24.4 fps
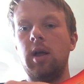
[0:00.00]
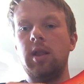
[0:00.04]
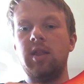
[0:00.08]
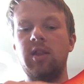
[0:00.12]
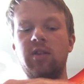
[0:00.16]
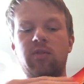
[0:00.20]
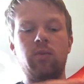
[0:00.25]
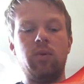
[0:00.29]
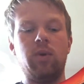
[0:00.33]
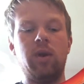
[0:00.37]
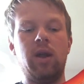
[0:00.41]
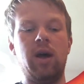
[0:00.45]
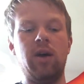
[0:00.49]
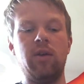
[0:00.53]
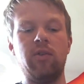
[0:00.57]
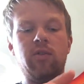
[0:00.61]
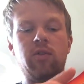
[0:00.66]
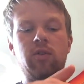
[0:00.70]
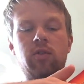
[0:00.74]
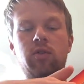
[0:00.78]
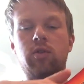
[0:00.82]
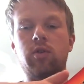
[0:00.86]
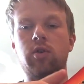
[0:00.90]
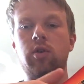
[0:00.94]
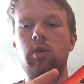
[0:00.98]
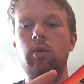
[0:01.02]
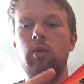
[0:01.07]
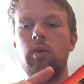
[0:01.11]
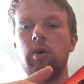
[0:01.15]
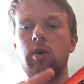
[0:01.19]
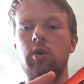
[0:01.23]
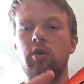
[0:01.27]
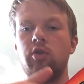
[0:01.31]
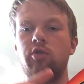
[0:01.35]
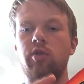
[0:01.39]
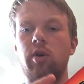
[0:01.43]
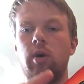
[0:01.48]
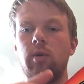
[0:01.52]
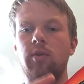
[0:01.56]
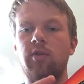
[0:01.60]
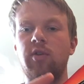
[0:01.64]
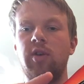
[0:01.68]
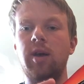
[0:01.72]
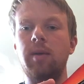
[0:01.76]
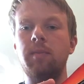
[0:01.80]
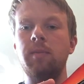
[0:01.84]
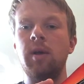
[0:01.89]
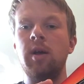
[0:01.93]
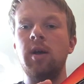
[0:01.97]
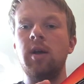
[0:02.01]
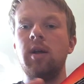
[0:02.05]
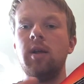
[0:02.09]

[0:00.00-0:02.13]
This one has two controls here.